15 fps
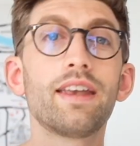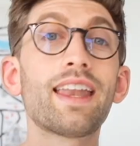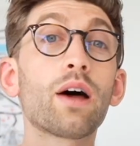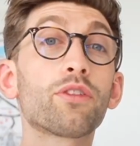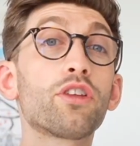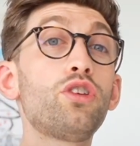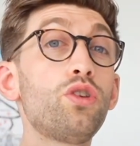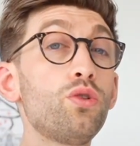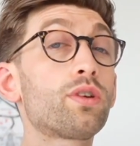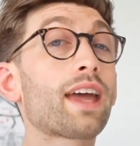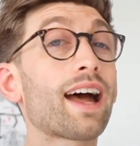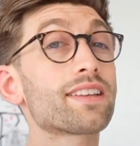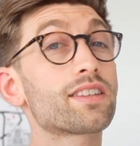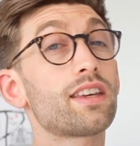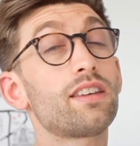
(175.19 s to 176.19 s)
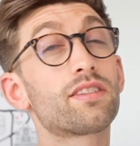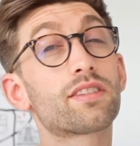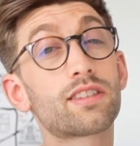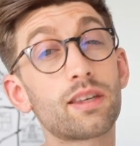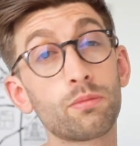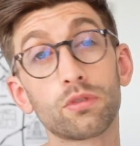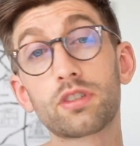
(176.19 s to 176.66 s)
Now, the UCAT is
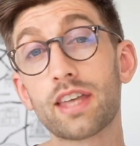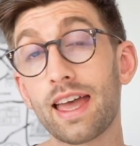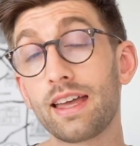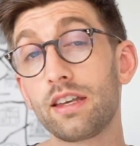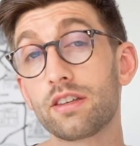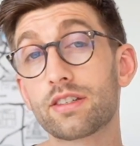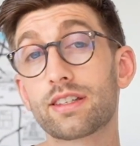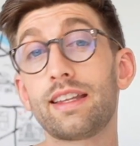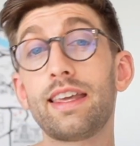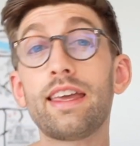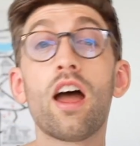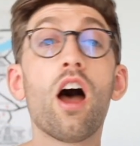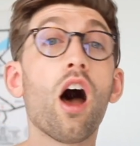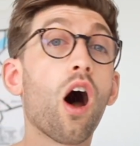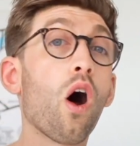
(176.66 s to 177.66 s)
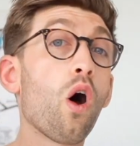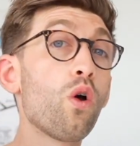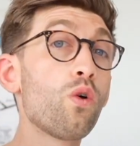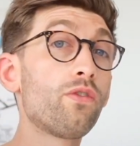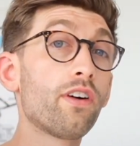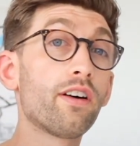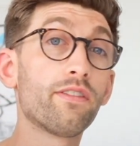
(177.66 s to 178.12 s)
simultaneously
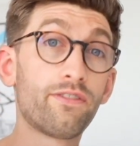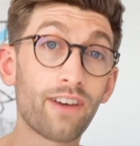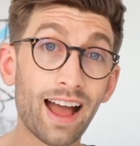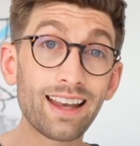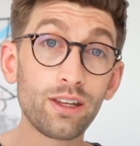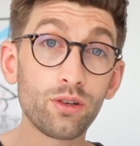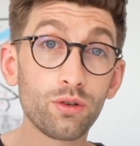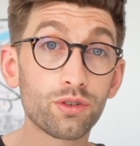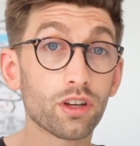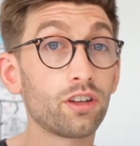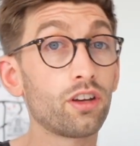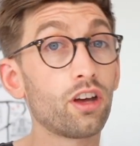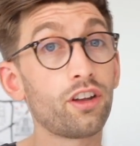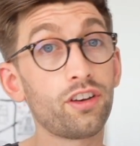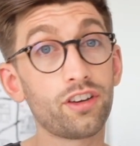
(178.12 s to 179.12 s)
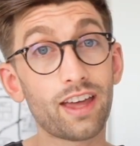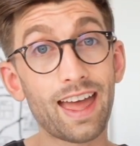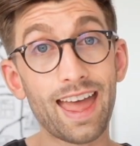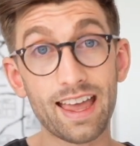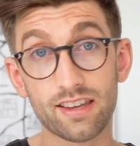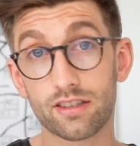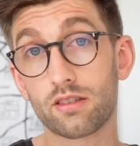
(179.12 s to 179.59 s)
overvalued and
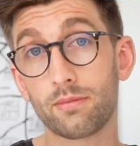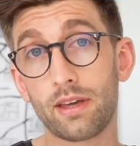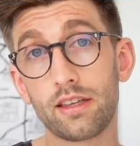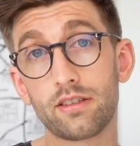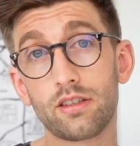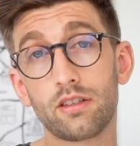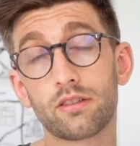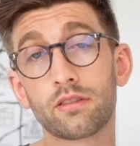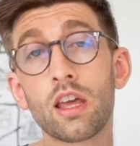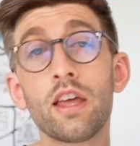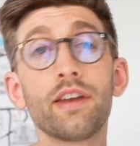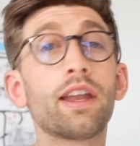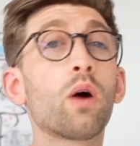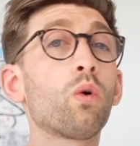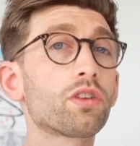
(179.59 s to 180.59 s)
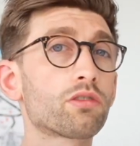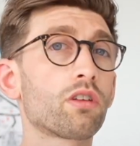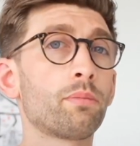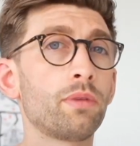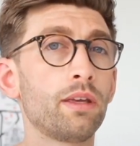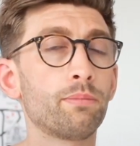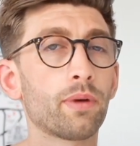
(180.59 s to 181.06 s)
underestimated. Now, what do I
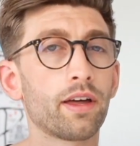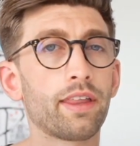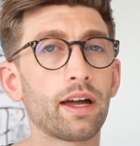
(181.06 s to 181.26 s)
mean by